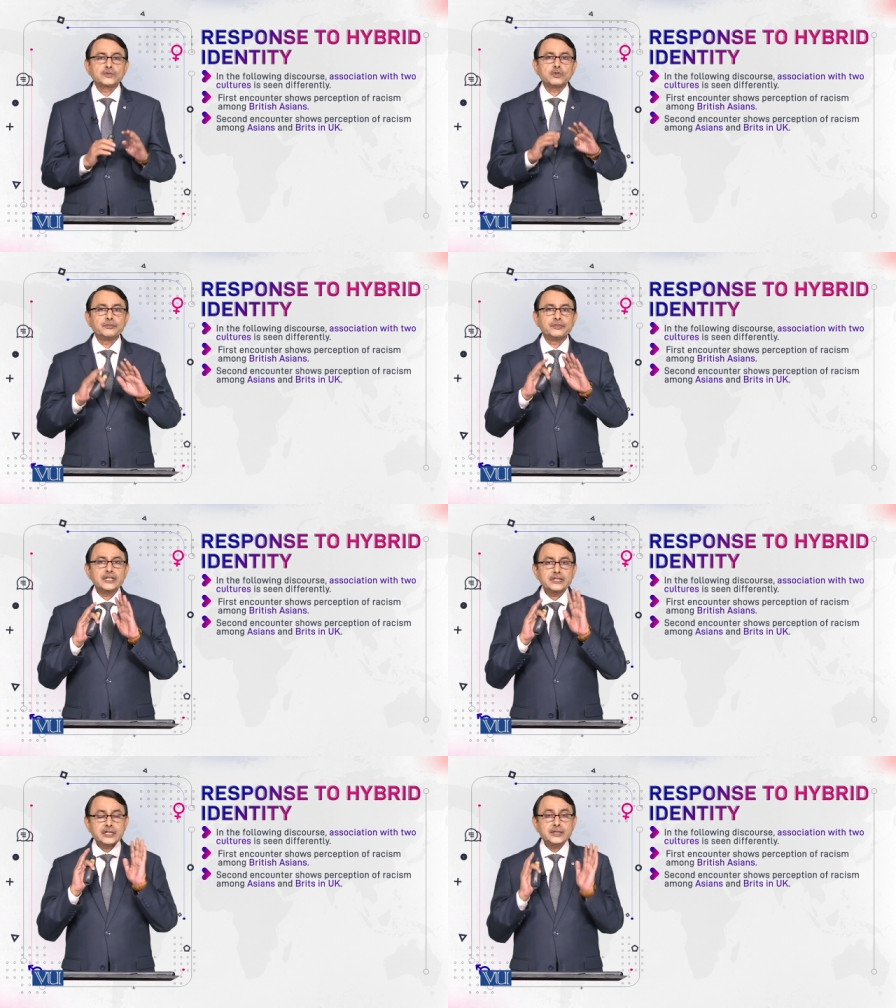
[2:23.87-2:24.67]
So,
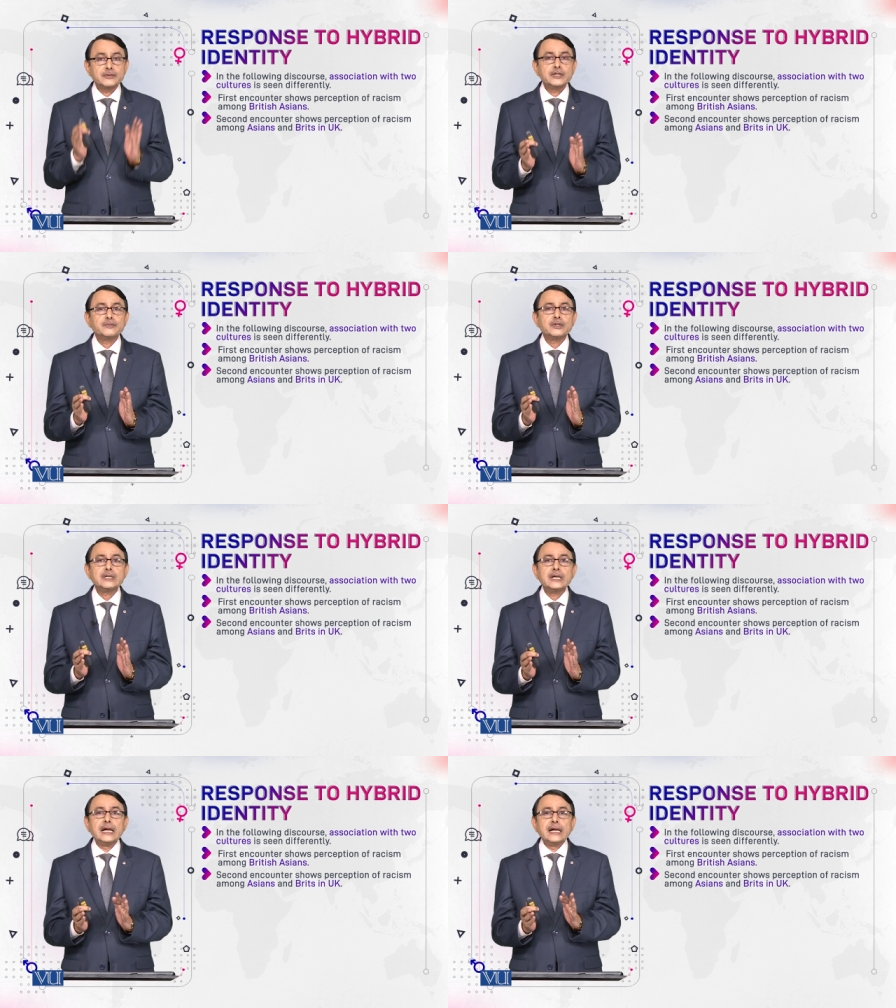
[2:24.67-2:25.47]
British
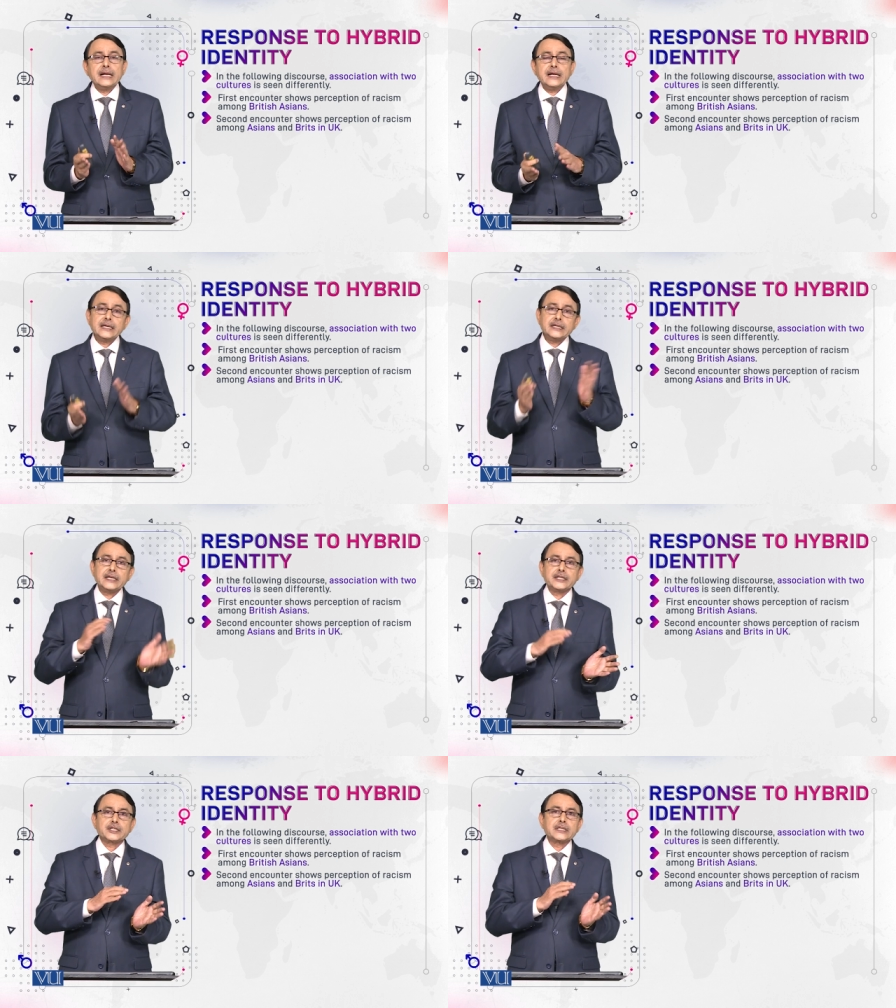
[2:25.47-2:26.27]
people and
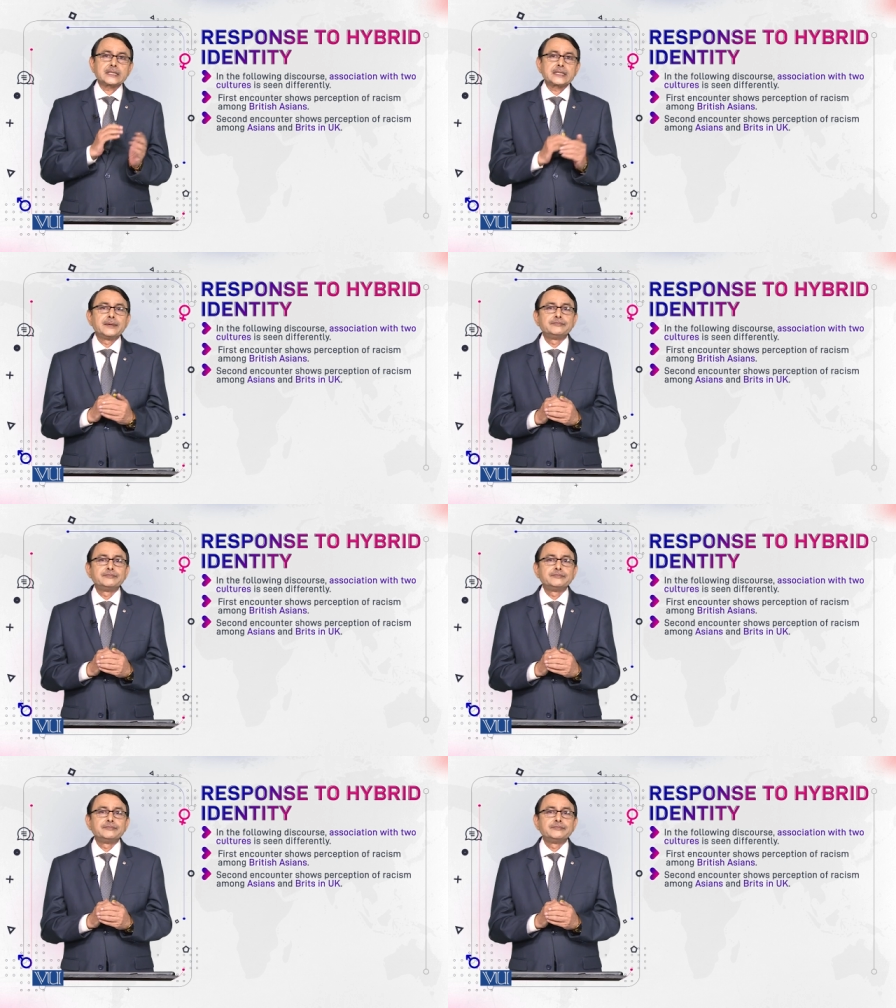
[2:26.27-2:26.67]
Asians,